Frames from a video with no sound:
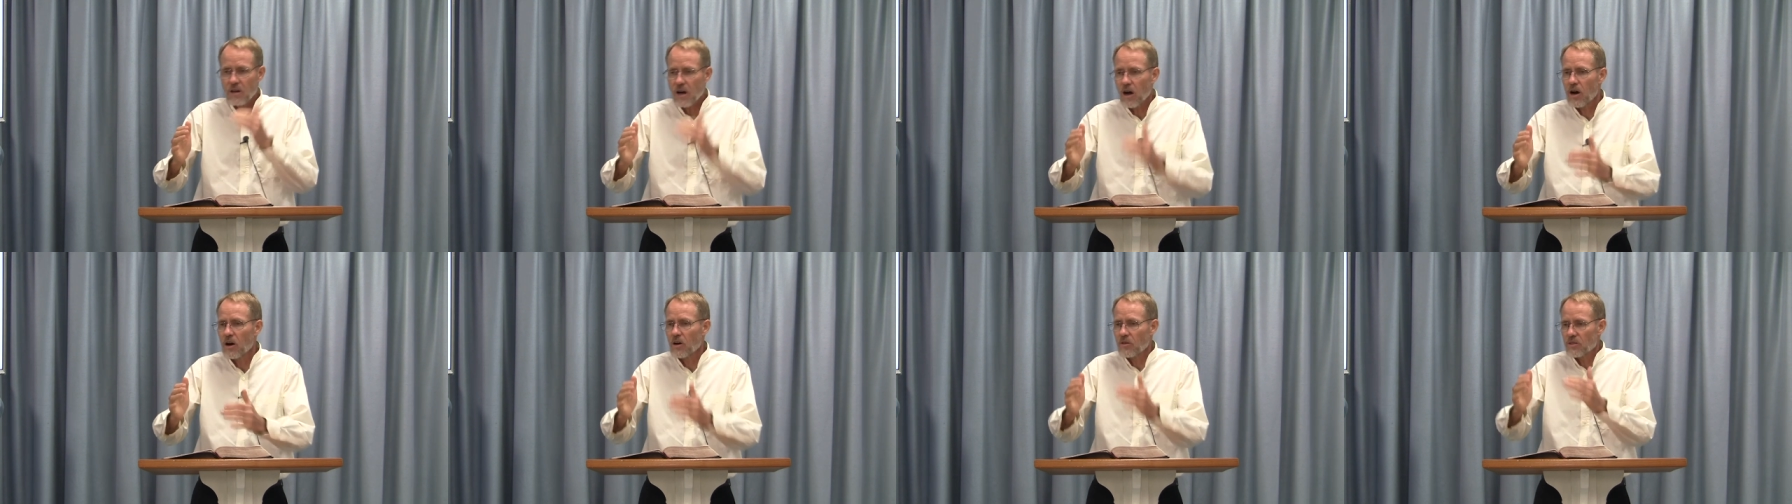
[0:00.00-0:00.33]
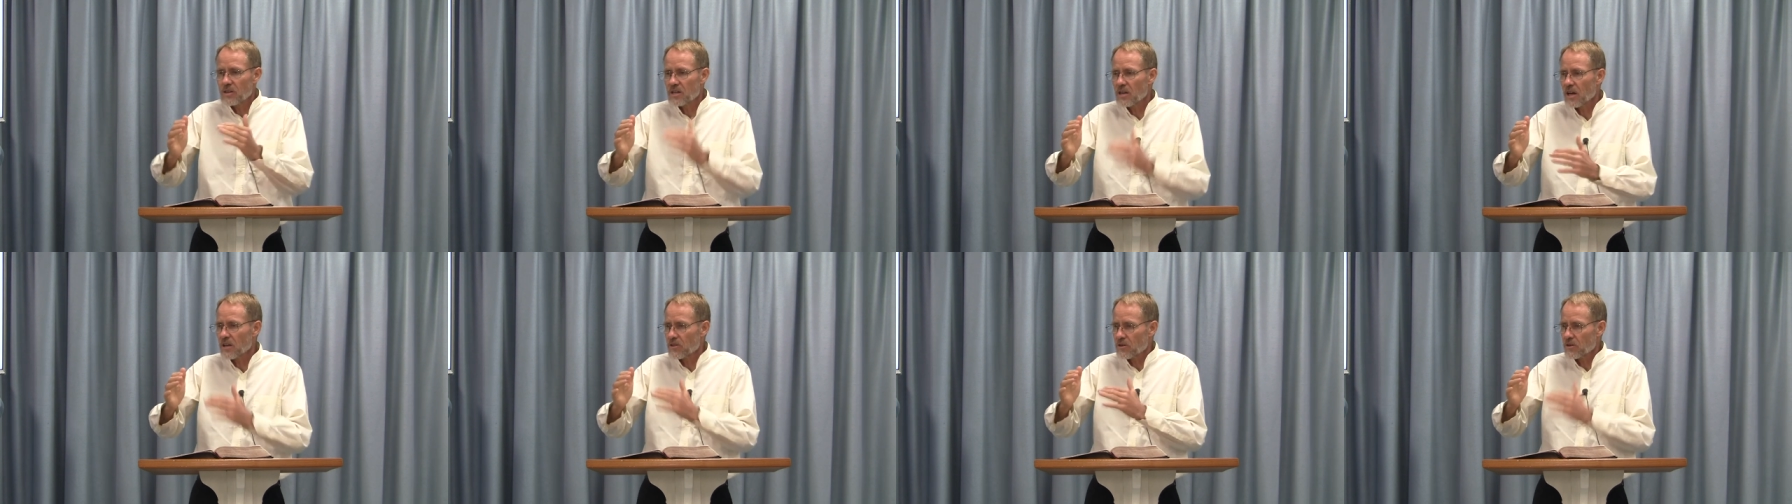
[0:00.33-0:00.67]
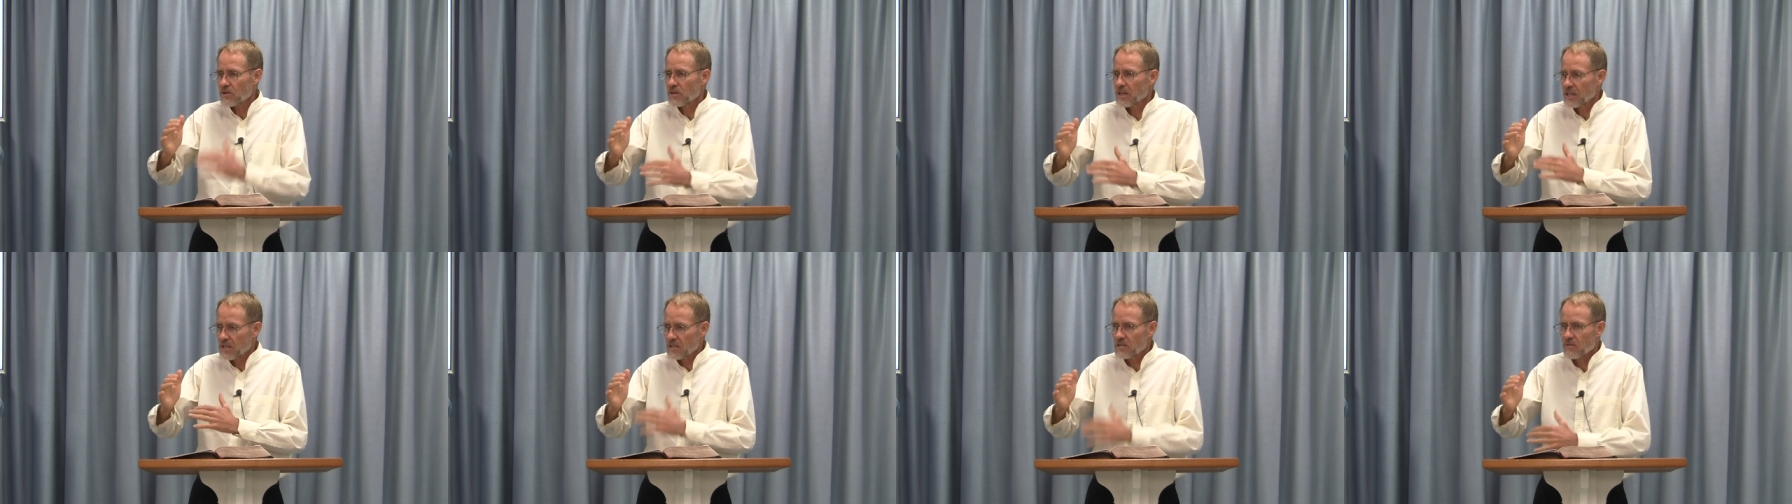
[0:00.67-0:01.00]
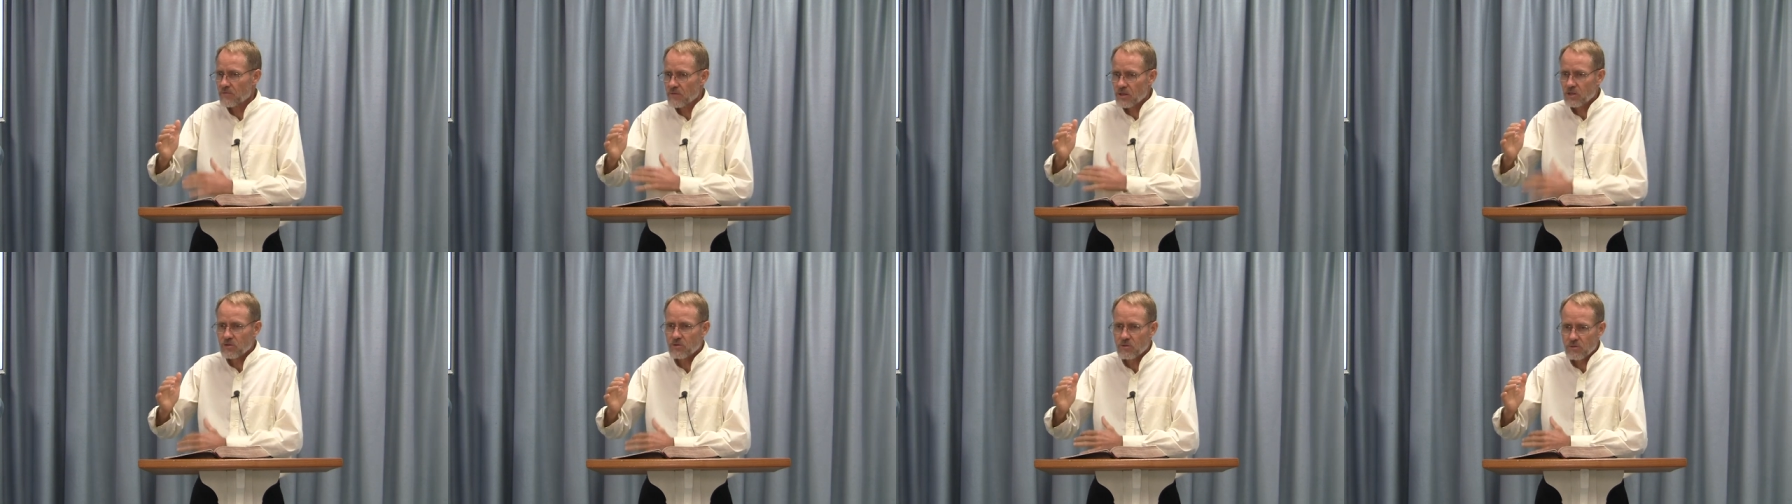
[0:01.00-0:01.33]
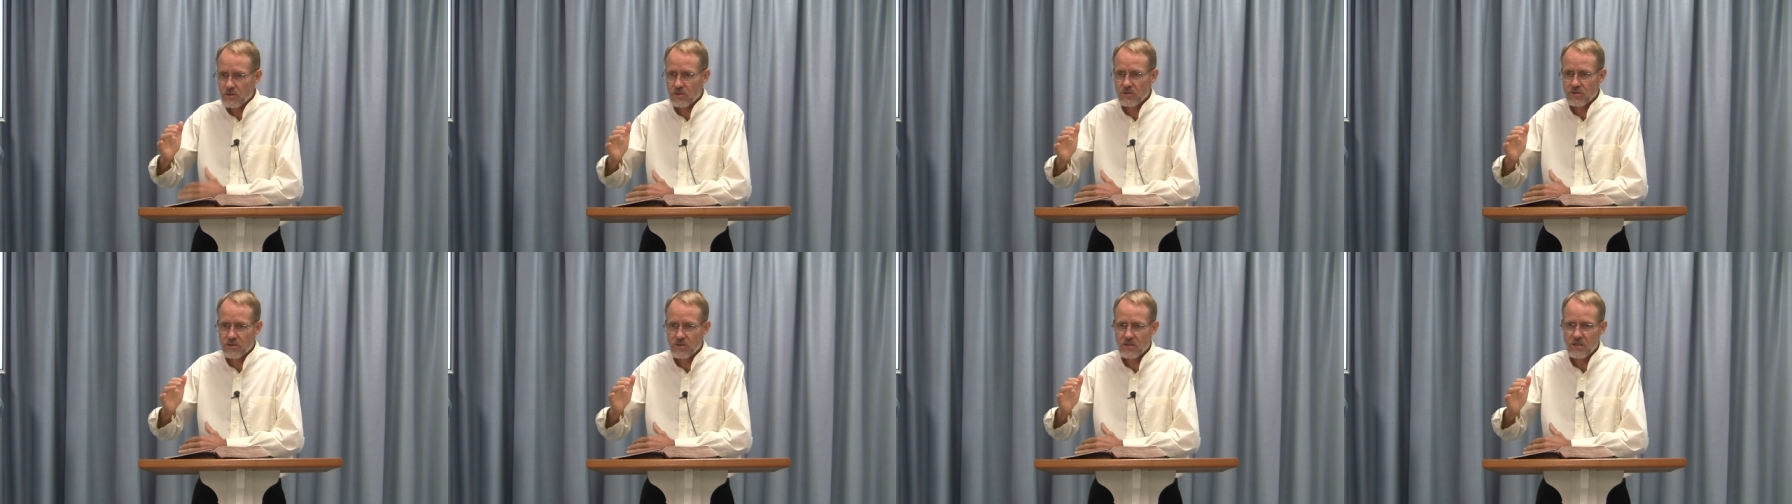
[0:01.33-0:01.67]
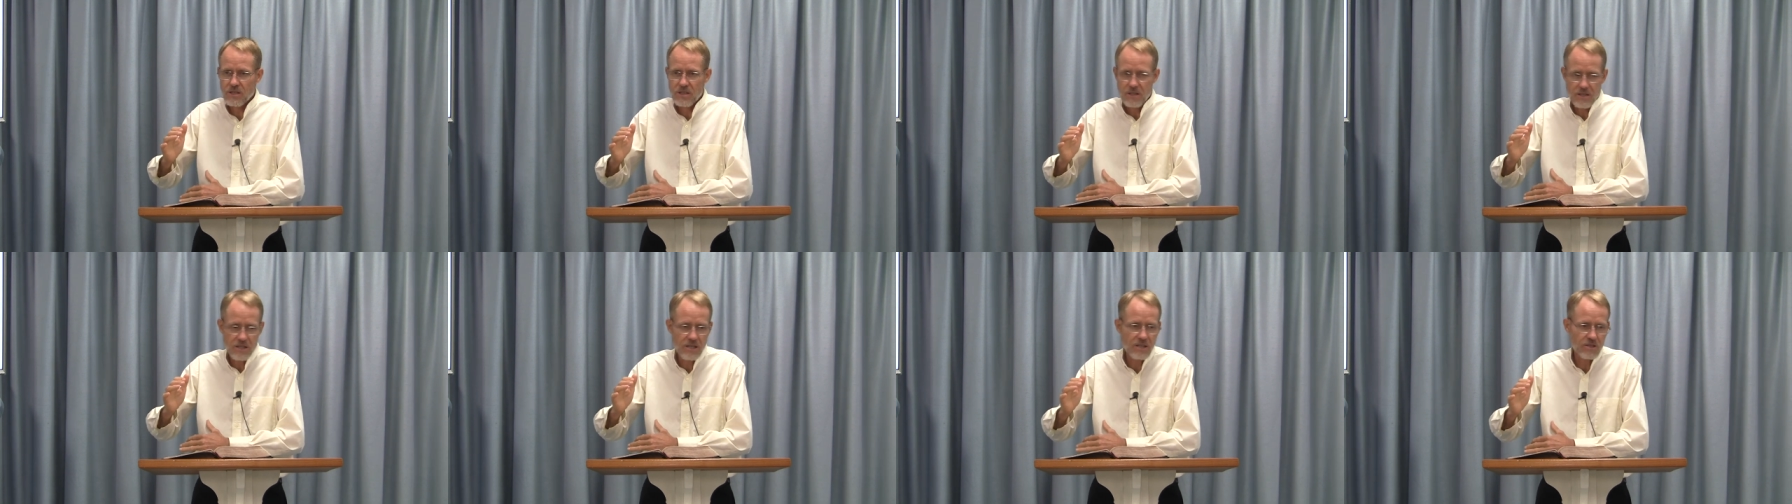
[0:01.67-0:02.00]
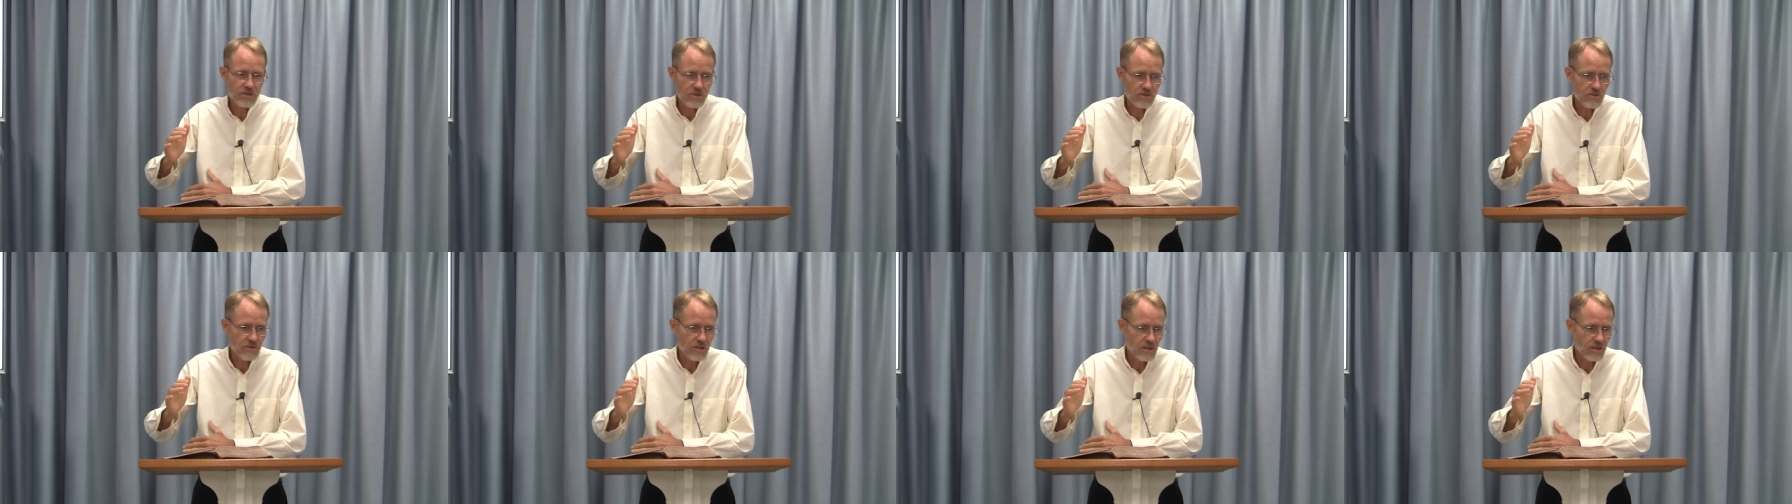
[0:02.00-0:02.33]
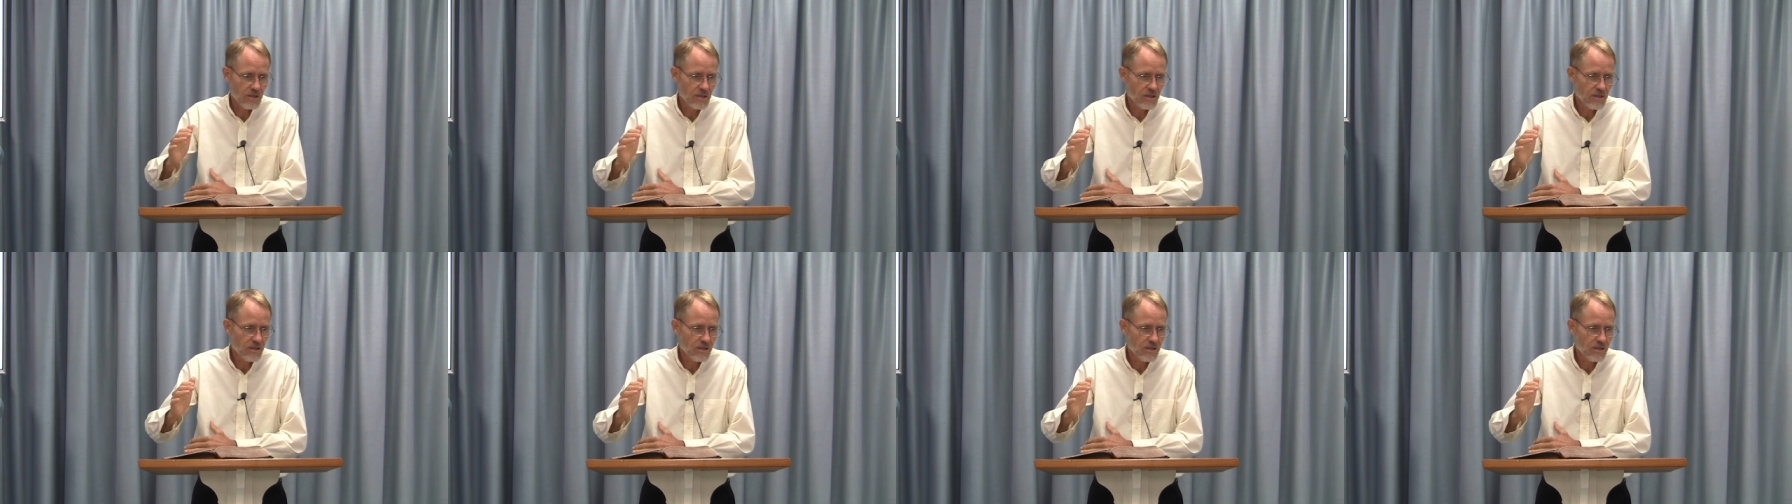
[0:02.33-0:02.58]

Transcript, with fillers: all the other individuals in history,